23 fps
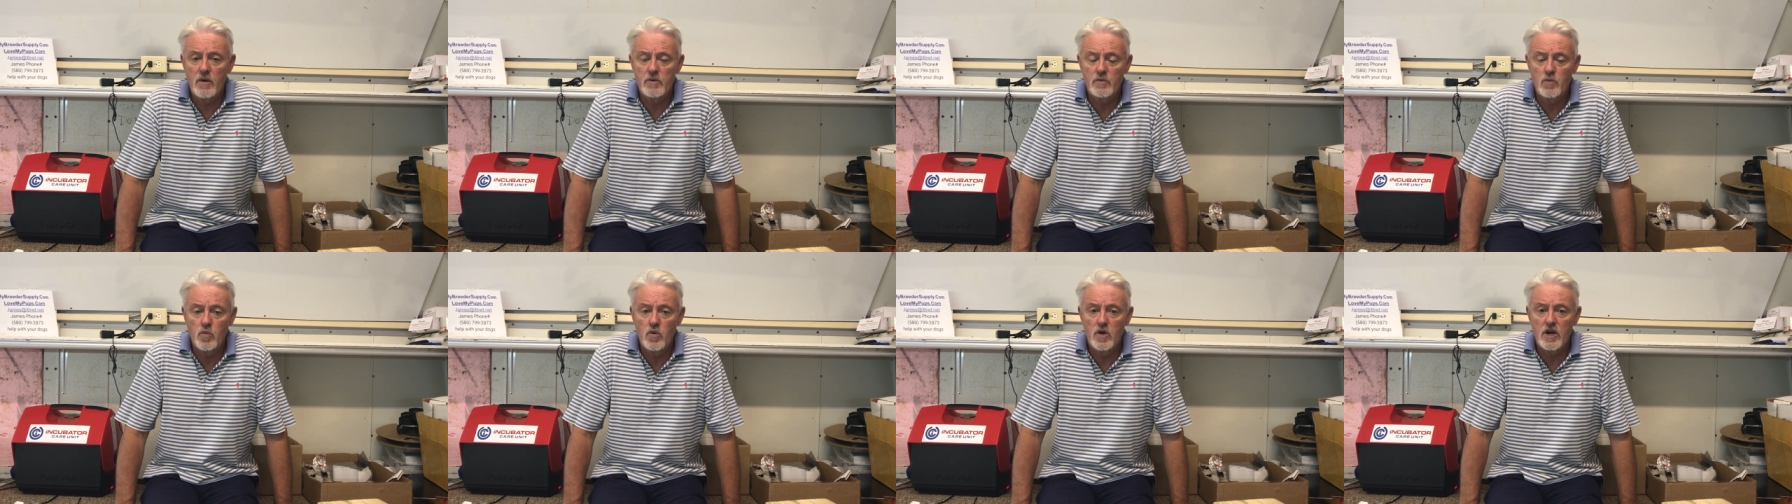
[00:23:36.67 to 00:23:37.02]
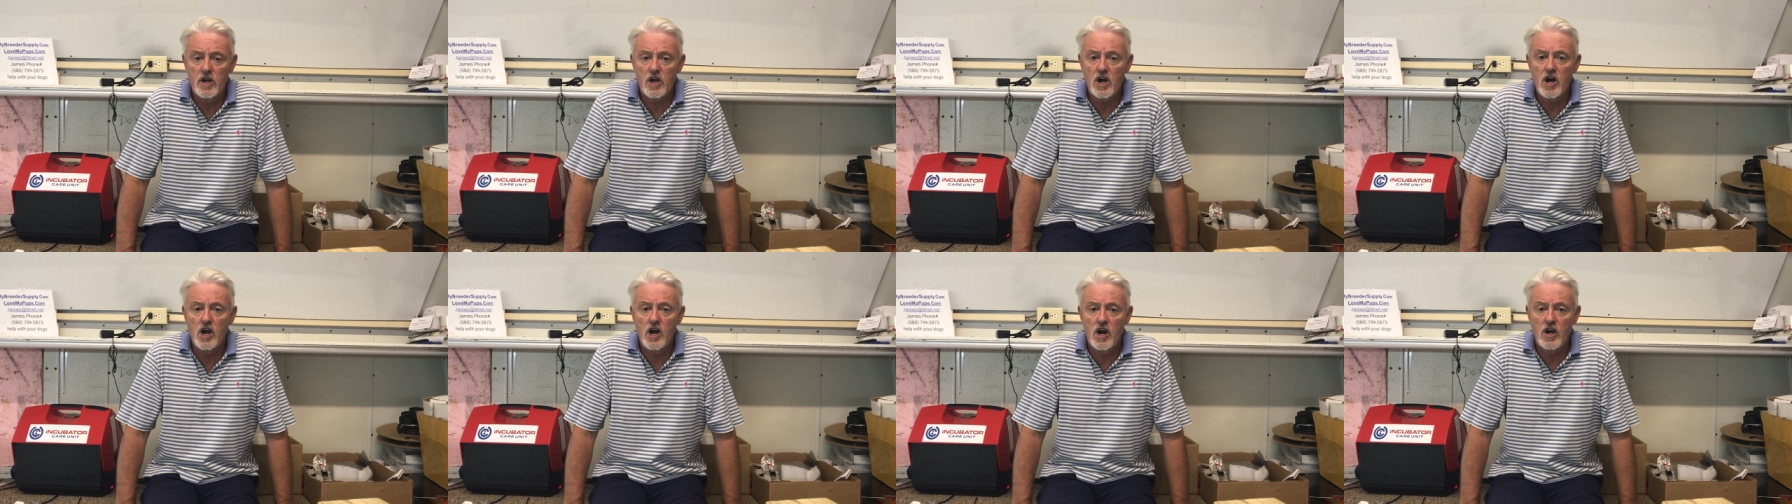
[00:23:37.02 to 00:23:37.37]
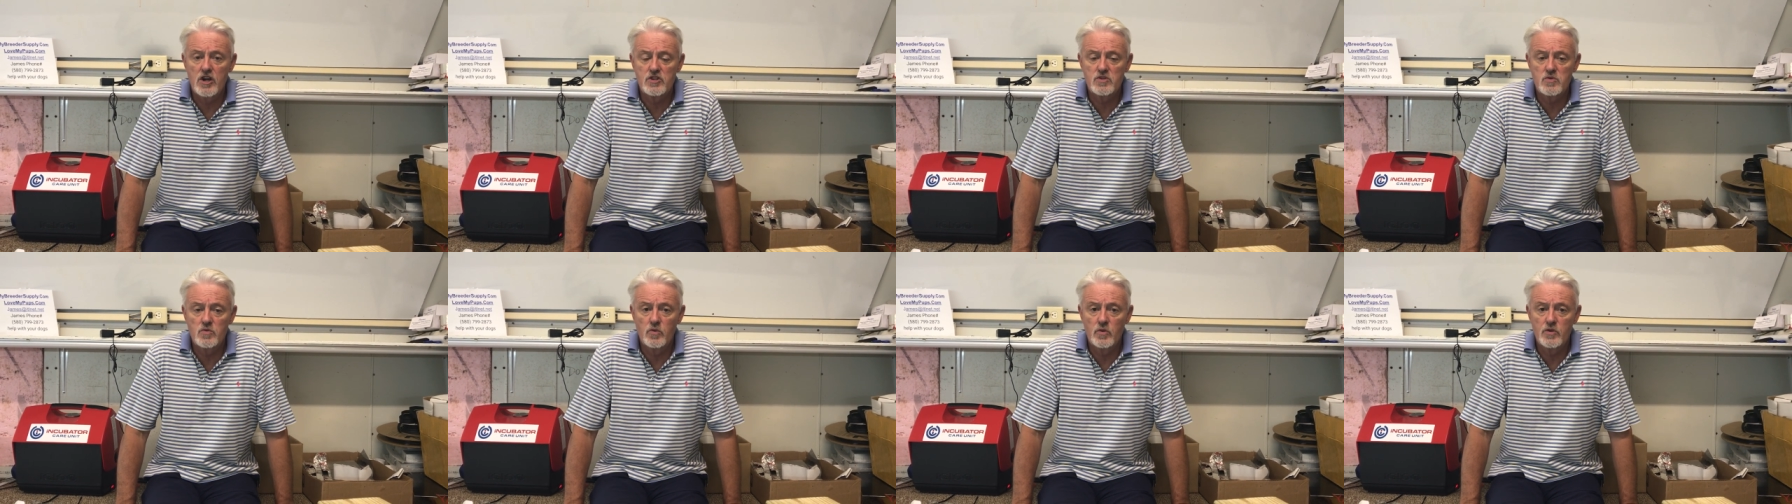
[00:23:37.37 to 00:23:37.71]
would work
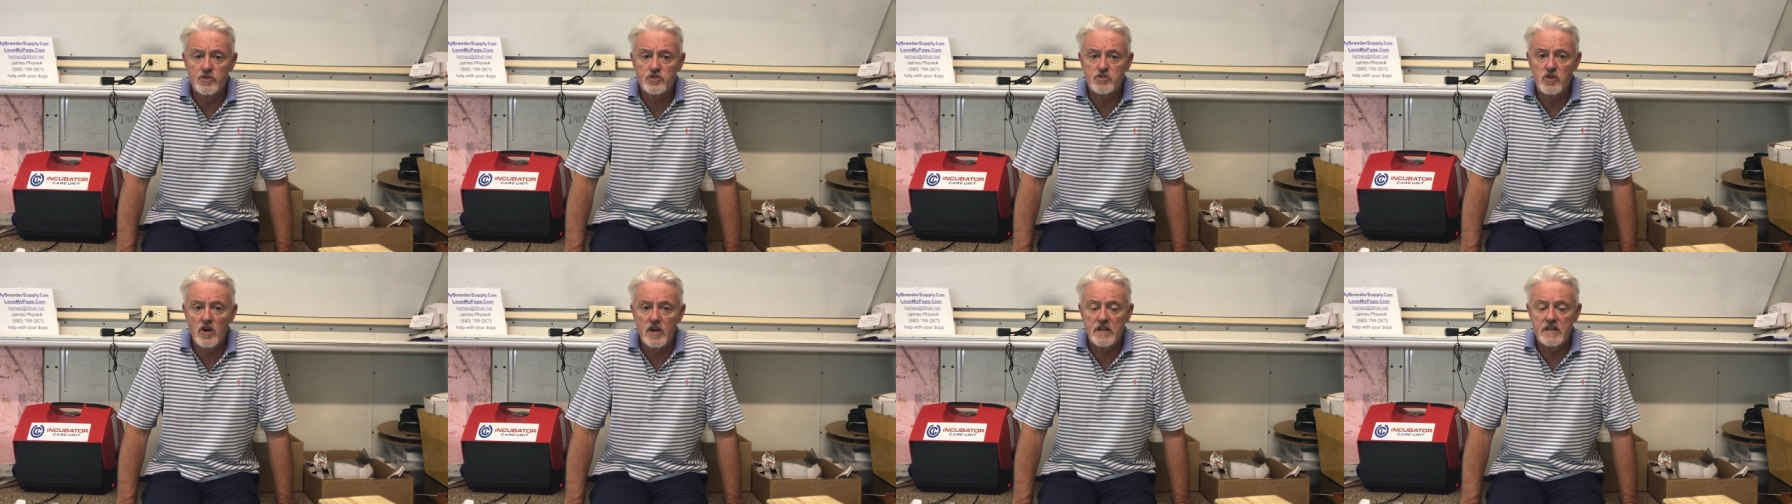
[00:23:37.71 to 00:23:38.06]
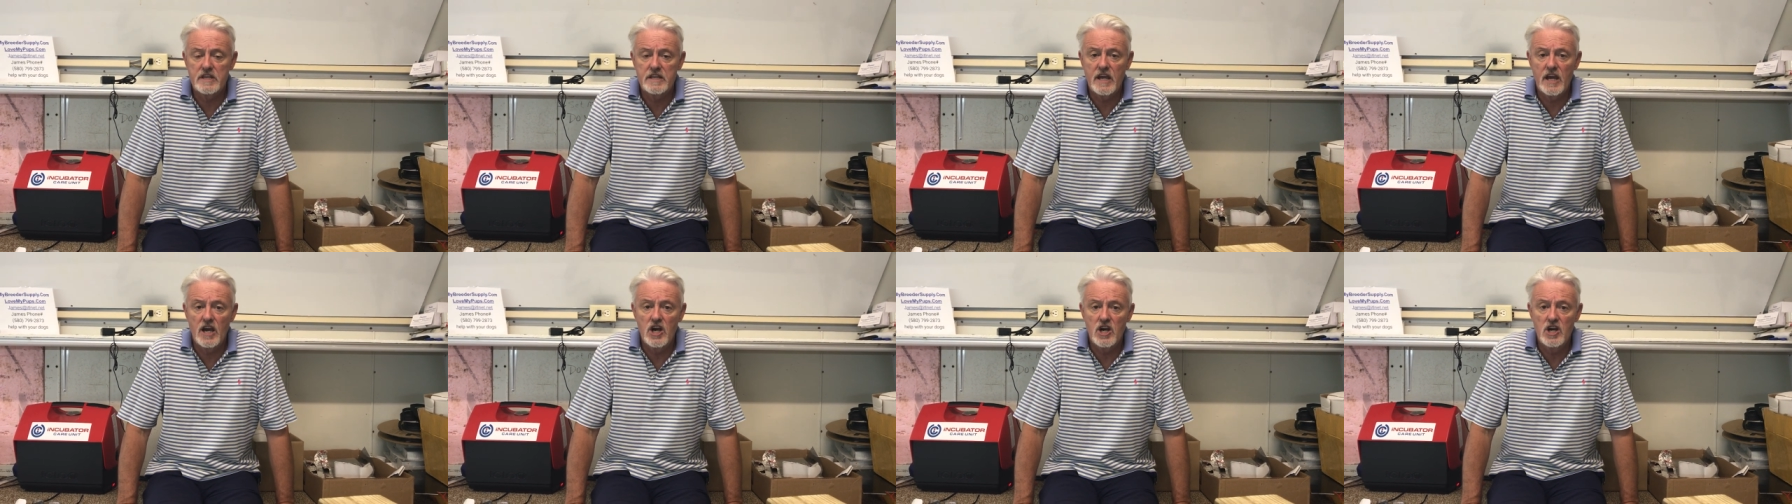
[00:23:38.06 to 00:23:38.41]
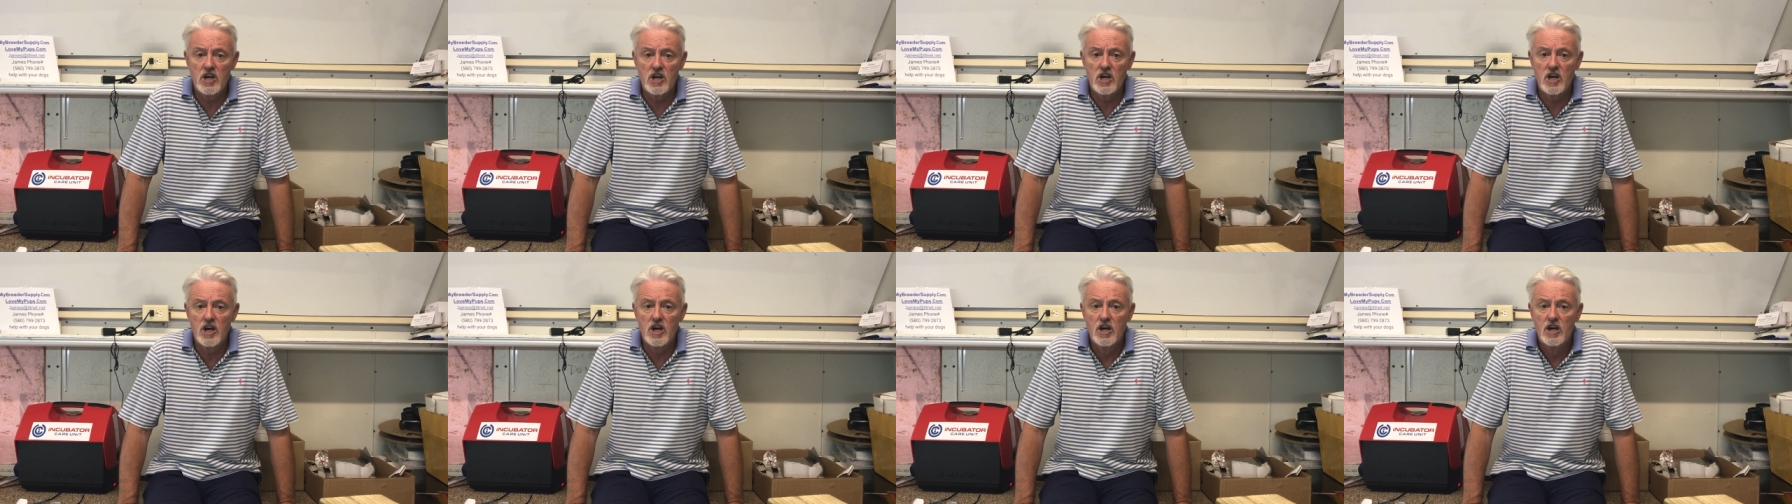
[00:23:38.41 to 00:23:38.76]
hard towards trying to get
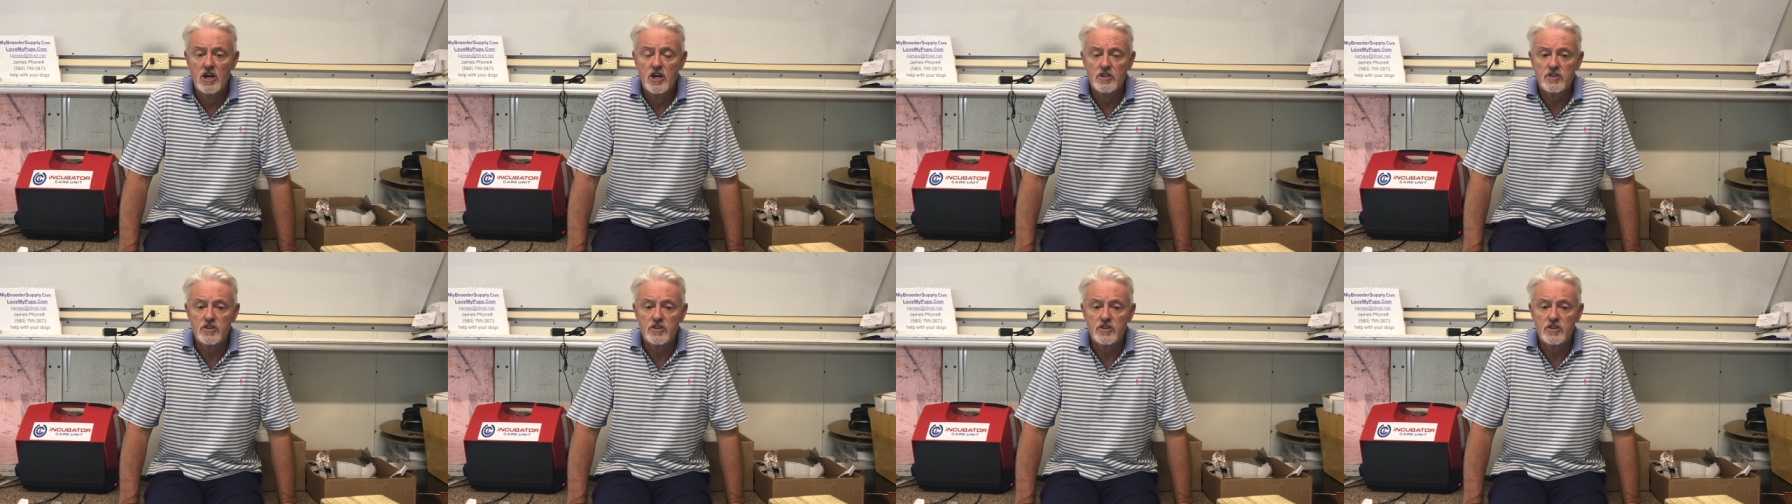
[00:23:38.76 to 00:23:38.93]
her